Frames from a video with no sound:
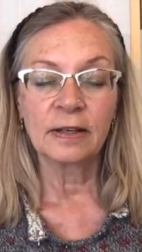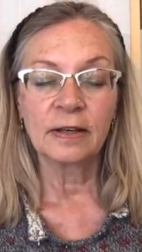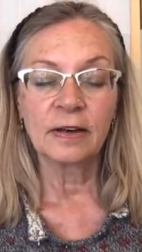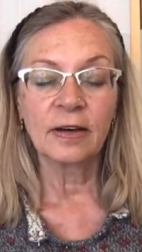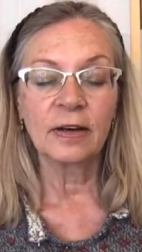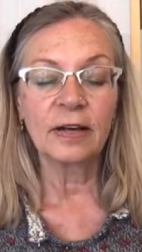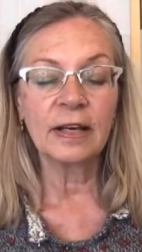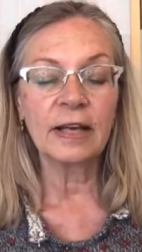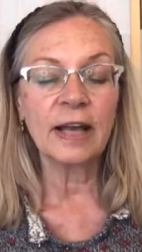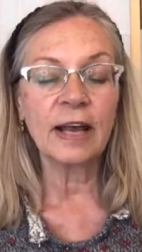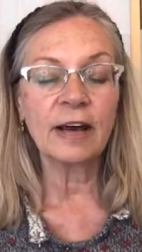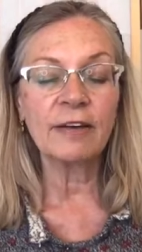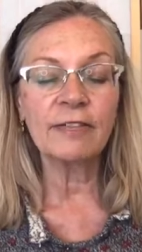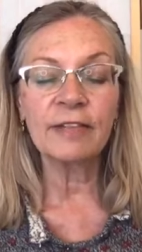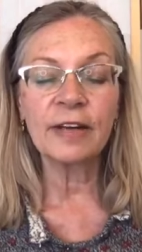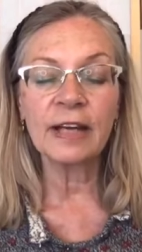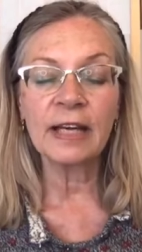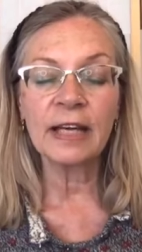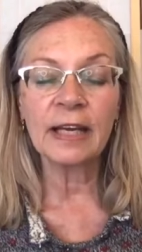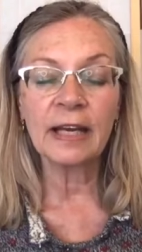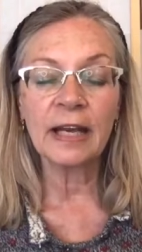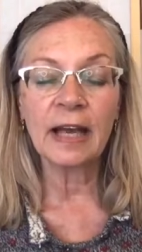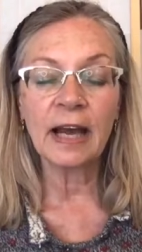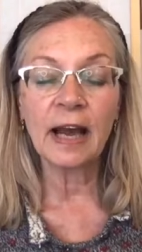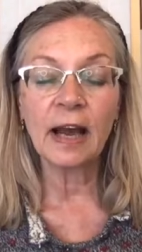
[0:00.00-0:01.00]
on
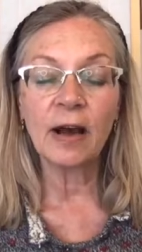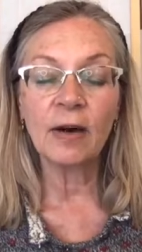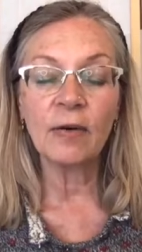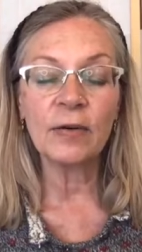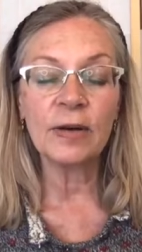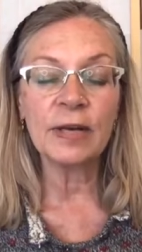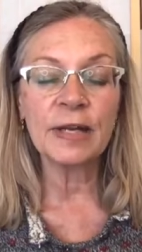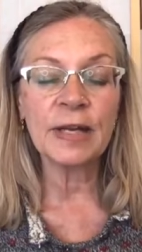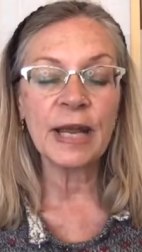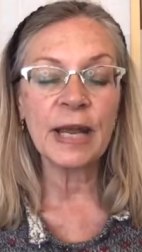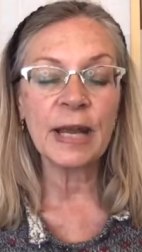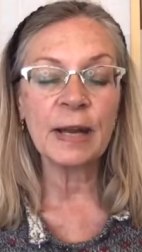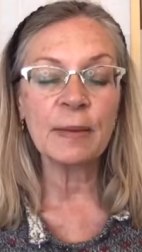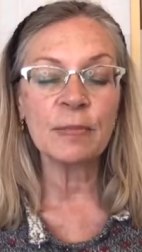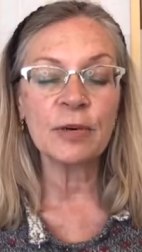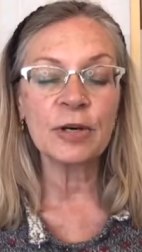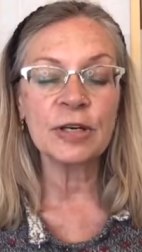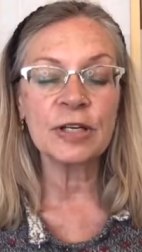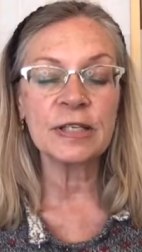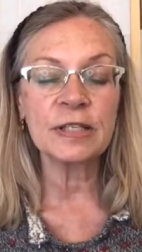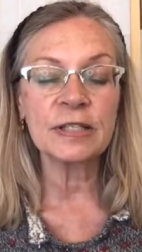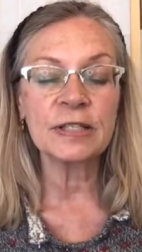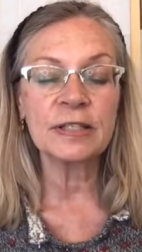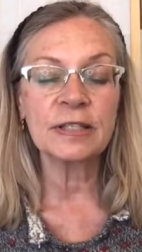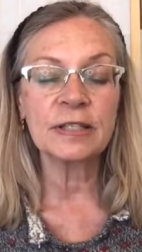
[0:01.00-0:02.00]
loving our
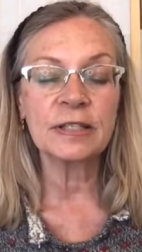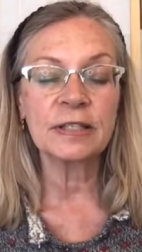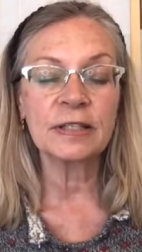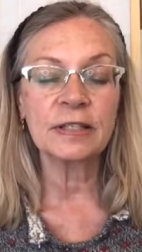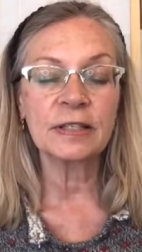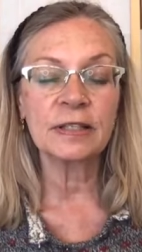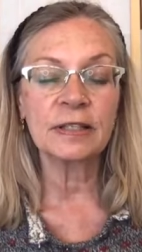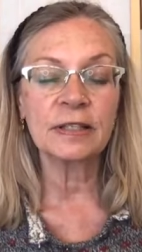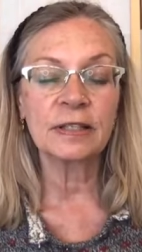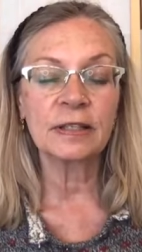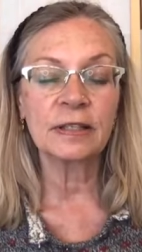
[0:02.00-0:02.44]
neighbors,